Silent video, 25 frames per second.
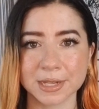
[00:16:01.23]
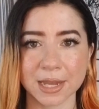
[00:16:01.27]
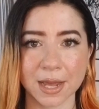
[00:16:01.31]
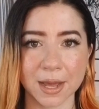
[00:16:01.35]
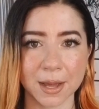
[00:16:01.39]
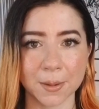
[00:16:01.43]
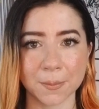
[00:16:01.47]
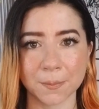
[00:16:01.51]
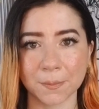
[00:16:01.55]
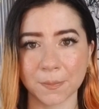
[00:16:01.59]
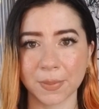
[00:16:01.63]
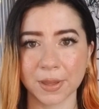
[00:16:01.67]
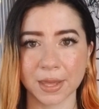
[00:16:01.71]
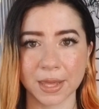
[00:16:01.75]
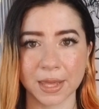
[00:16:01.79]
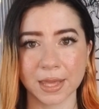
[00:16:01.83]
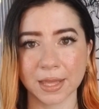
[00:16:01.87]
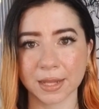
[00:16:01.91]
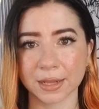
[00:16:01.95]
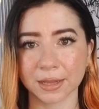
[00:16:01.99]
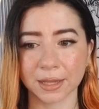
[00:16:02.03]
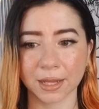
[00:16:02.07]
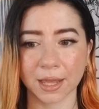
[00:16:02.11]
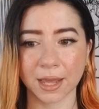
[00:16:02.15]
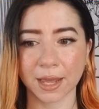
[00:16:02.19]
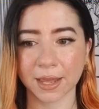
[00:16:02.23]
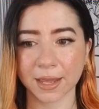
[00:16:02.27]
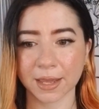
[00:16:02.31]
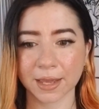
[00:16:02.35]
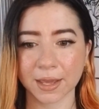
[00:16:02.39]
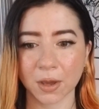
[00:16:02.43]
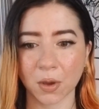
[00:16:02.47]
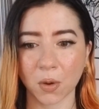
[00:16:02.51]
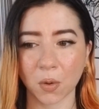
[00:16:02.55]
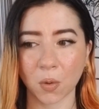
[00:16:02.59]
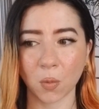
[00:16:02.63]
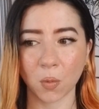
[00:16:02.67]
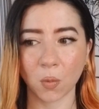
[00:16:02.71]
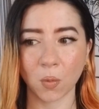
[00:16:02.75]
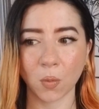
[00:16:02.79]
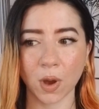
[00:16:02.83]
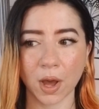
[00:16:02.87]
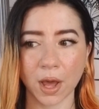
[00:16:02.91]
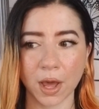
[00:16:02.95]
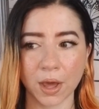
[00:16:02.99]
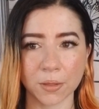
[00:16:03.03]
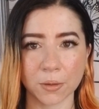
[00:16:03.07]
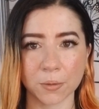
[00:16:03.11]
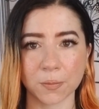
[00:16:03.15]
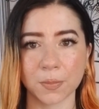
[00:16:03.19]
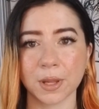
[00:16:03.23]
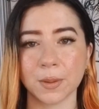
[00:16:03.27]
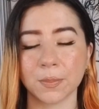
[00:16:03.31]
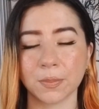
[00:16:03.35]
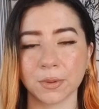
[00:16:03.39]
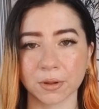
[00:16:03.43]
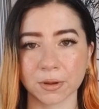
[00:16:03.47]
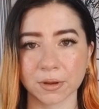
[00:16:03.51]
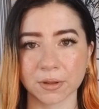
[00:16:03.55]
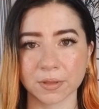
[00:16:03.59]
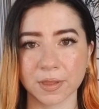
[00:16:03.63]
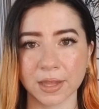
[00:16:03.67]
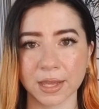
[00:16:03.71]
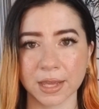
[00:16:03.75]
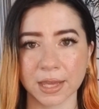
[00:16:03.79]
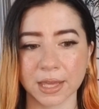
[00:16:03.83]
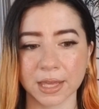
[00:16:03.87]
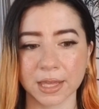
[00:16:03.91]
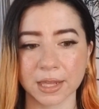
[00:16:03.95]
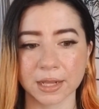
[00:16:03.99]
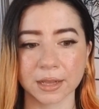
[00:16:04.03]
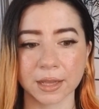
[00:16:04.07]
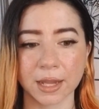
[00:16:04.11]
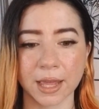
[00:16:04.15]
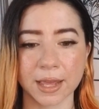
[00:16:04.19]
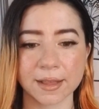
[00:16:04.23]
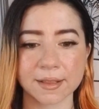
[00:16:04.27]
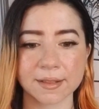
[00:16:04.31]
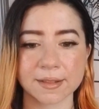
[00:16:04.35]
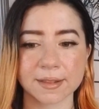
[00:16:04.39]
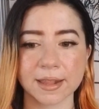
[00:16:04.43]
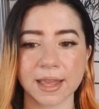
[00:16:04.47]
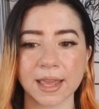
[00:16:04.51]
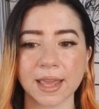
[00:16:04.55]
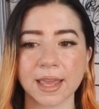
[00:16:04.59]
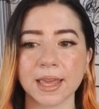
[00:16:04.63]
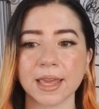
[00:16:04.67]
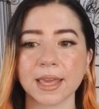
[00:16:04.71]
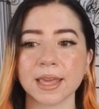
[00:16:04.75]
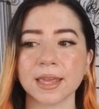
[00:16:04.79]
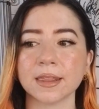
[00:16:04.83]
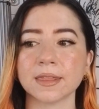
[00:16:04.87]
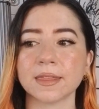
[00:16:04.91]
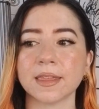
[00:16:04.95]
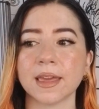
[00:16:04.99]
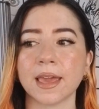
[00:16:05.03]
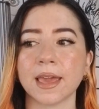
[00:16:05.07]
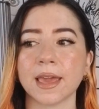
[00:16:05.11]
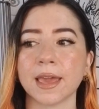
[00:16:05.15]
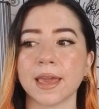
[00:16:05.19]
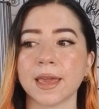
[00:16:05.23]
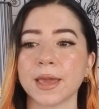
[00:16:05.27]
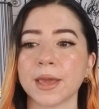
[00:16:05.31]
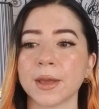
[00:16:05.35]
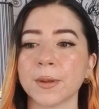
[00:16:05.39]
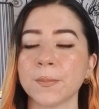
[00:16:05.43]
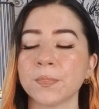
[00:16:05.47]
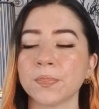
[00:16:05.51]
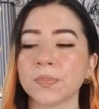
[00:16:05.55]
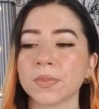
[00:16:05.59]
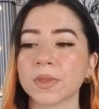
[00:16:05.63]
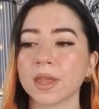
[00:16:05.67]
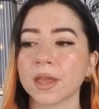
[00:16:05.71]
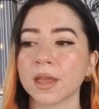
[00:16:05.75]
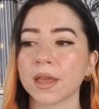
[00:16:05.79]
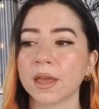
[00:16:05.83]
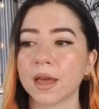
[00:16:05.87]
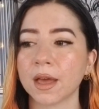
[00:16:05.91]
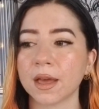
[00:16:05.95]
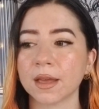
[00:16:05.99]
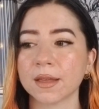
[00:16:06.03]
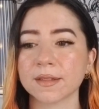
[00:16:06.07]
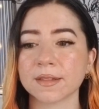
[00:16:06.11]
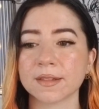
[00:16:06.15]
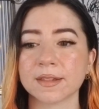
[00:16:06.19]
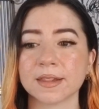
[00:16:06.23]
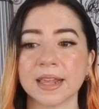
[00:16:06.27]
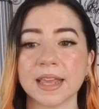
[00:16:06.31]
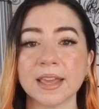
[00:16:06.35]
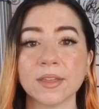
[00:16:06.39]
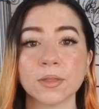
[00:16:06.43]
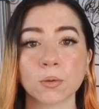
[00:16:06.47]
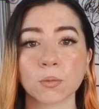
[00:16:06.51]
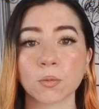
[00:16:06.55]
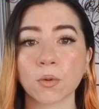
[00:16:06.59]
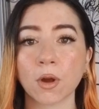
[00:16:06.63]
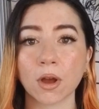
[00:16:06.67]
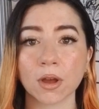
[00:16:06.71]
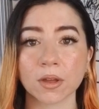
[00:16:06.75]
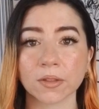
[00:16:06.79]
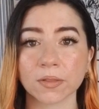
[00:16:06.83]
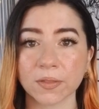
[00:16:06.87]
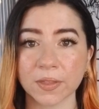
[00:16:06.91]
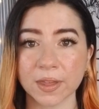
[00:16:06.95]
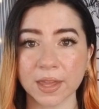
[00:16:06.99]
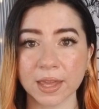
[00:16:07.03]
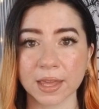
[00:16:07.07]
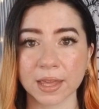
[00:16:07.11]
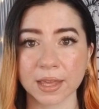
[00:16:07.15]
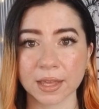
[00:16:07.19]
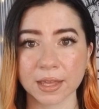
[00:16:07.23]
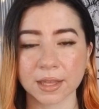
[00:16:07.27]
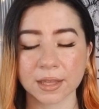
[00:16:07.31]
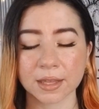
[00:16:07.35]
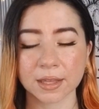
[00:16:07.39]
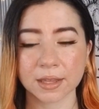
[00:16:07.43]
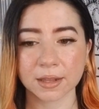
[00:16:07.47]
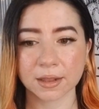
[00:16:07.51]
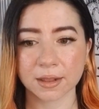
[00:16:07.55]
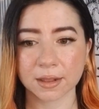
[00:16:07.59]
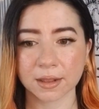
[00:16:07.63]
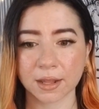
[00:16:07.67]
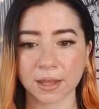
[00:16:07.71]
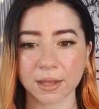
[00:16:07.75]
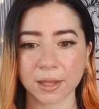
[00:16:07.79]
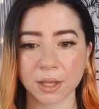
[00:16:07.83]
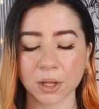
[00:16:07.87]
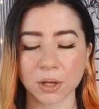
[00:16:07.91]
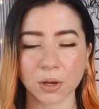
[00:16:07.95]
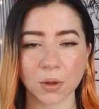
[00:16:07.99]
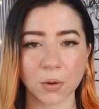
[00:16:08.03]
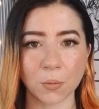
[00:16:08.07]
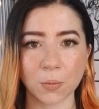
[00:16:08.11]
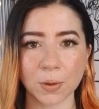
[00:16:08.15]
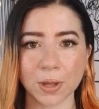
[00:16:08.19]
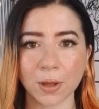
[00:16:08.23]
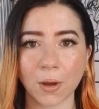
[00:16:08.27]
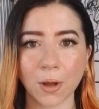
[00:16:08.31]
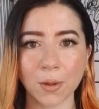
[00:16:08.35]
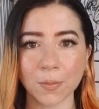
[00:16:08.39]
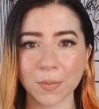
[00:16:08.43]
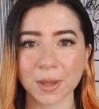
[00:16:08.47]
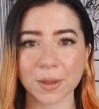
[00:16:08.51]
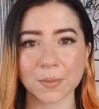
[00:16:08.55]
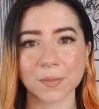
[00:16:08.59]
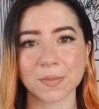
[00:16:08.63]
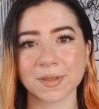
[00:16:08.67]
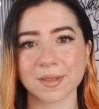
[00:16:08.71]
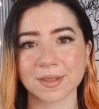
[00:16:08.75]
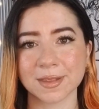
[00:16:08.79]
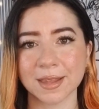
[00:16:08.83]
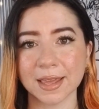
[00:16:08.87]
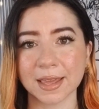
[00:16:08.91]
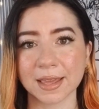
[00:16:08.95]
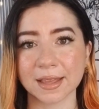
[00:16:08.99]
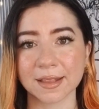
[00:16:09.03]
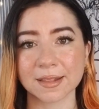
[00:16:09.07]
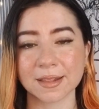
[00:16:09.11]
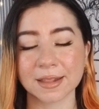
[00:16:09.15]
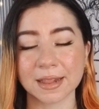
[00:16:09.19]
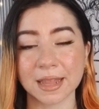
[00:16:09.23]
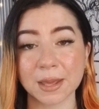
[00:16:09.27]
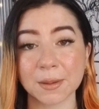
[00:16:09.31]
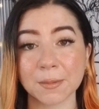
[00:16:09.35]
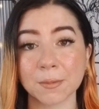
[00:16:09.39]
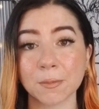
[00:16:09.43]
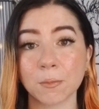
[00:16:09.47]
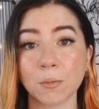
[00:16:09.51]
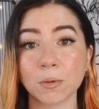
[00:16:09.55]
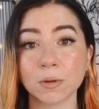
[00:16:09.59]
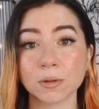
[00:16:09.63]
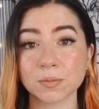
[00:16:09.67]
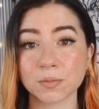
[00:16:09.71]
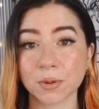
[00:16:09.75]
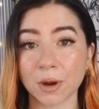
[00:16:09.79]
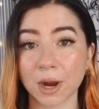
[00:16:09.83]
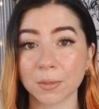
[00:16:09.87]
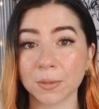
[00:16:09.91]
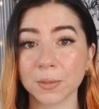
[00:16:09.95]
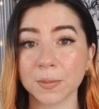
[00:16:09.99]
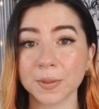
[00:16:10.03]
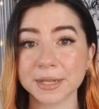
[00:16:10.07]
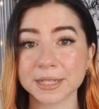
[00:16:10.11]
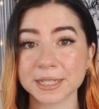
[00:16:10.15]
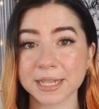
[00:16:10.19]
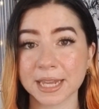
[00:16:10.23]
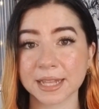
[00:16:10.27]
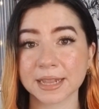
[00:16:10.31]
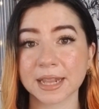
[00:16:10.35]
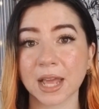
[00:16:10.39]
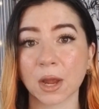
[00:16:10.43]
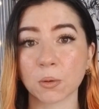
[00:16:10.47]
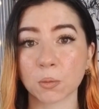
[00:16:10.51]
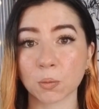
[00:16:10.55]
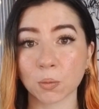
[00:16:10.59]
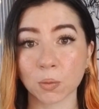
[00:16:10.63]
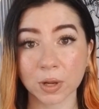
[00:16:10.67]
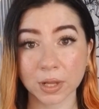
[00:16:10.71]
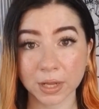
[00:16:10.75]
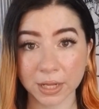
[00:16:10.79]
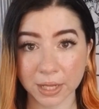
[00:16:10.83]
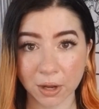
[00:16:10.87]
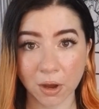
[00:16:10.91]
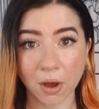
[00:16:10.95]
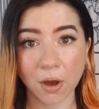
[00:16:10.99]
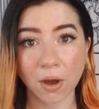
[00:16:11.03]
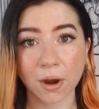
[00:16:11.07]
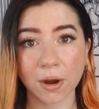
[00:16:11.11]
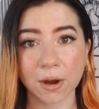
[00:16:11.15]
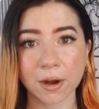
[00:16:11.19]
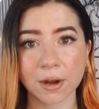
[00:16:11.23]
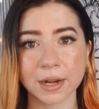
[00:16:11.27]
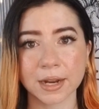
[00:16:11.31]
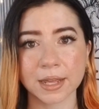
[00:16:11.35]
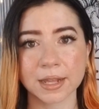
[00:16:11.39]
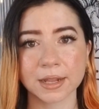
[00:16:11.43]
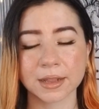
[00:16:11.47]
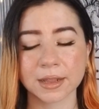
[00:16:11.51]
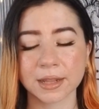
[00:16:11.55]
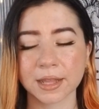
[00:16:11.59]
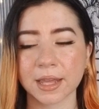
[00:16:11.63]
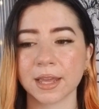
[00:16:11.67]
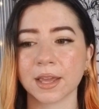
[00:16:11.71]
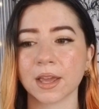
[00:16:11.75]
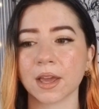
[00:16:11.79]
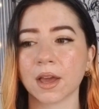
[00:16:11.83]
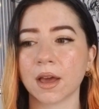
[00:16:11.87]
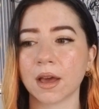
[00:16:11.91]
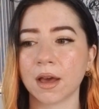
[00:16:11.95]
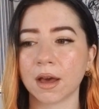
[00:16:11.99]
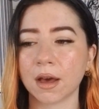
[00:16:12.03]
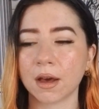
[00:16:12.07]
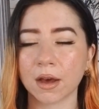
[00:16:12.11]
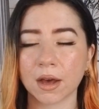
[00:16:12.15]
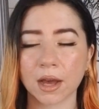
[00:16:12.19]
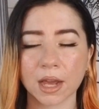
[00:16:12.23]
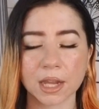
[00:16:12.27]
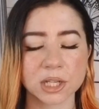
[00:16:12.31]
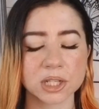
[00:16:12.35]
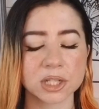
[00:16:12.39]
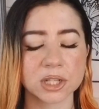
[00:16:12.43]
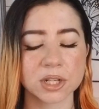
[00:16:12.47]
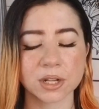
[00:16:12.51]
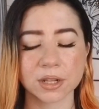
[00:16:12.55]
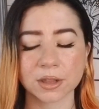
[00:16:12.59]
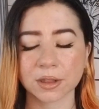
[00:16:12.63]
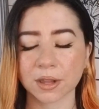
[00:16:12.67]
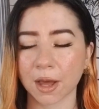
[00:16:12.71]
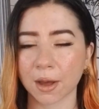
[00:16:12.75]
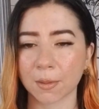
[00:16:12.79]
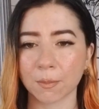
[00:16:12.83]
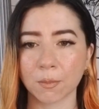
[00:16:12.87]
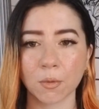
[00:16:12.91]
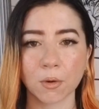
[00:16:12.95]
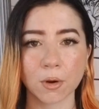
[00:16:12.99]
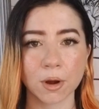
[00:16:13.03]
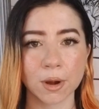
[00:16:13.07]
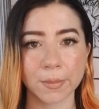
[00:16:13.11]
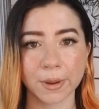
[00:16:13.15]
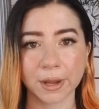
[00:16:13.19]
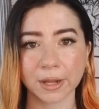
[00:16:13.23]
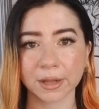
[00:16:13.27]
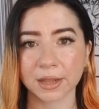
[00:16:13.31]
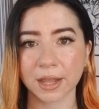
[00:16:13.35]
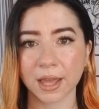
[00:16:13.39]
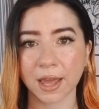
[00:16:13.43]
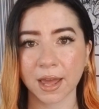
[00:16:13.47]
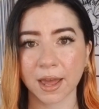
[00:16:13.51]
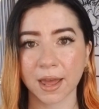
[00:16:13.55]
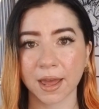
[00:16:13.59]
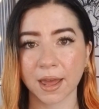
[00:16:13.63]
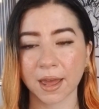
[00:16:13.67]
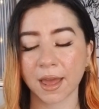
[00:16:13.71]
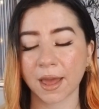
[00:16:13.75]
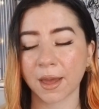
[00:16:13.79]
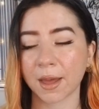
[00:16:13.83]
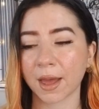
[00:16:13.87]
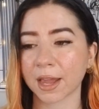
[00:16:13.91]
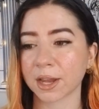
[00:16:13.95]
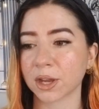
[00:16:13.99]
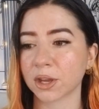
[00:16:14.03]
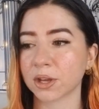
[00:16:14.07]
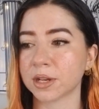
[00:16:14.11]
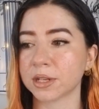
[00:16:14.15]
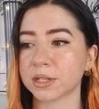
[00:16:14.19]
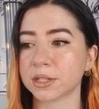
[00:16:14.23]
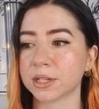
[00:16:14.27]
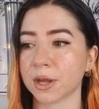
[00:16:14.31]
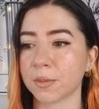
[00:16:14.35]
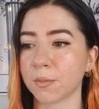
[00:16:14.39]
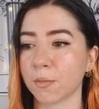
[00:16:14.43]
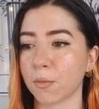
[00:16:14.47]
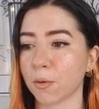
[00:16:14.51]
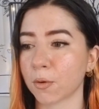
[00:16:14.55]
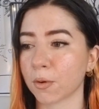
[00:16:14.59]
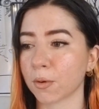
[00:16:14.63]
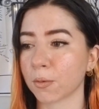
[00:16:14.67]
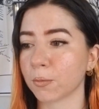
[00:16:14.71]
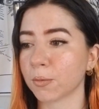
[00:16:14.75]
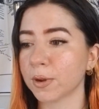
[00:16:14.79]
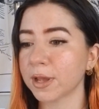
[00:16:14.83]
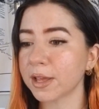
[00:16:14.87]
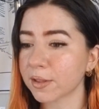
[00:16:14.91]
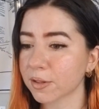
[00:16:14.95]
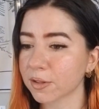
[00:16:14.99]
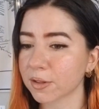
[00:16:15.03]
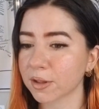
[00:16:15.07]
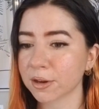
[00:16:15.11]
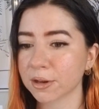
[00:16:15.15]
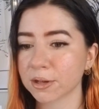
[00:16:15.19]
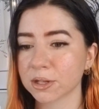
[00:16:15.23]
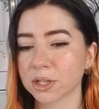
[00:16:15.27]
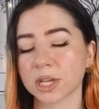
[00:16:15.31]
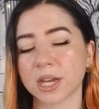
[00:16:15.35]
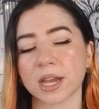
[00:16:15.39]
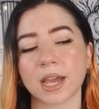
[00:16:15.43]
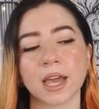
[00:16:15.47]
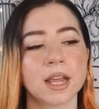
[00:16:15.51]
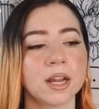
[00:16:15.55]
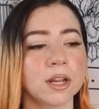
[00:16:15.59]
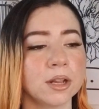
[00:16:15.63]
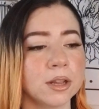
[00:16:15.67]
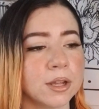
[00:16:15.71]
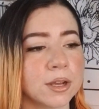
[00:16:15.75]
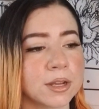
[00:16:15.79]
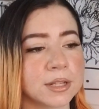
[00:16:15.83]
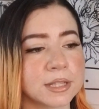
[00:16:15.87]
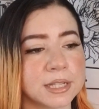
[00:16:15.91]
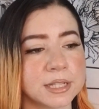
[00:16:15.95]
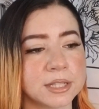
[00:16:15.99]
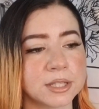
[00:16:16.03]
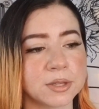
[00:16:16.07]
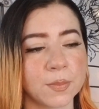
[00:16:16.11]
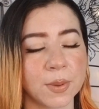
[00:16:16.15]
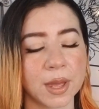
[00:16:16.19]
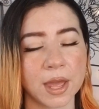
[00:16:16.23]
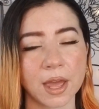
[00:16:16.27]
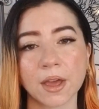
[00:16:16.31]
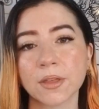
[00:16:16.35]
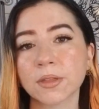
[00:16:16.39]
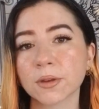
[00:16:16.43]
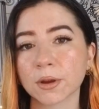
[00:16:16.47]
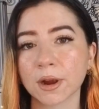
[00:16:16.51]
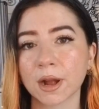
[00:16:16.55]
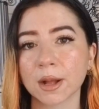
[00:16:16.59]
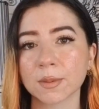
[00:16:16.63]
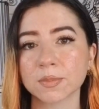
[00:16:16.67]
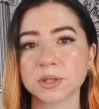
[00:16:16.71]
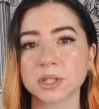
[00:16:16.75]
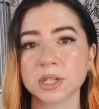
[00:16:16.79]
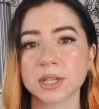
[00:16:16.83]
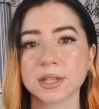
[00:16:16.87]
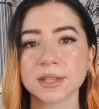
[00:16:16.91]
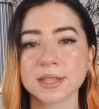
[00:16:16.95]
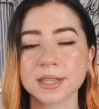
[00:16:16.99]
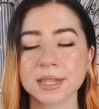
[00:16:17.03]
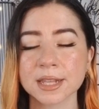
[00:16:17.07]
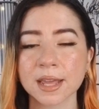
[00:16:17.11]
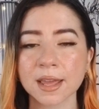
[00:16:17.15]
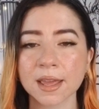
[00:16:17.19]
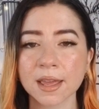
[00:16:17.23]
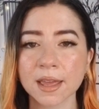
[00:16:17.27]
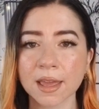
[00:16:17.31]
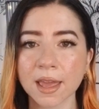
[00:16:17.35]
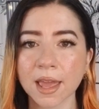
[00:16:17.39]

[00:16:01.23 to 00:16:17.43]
up in like what other people are thinking. Like say they say the wrong thing, you know, we all make mistakes. They will probably take that really hard and think, oh, I should have thought more about that. I could have done more research. I could have looked into my other options.